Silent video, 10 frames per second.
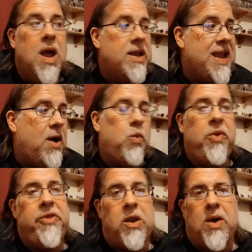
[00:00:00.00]
Now,
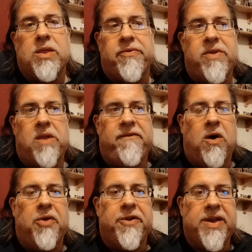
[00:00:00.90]
with the likes of the
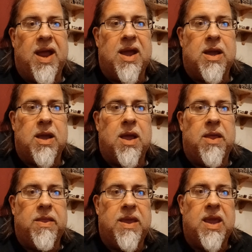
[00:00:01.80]
Leviathan deck,
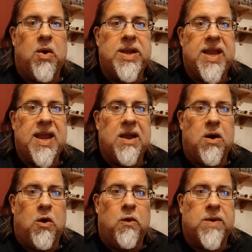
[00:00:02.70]
the idea
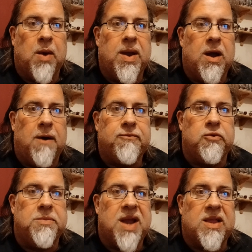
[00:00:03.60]
of going after
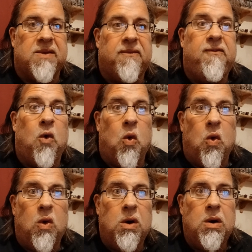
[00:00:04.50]
objective
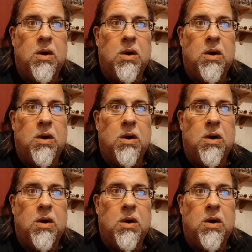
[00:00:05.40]
4,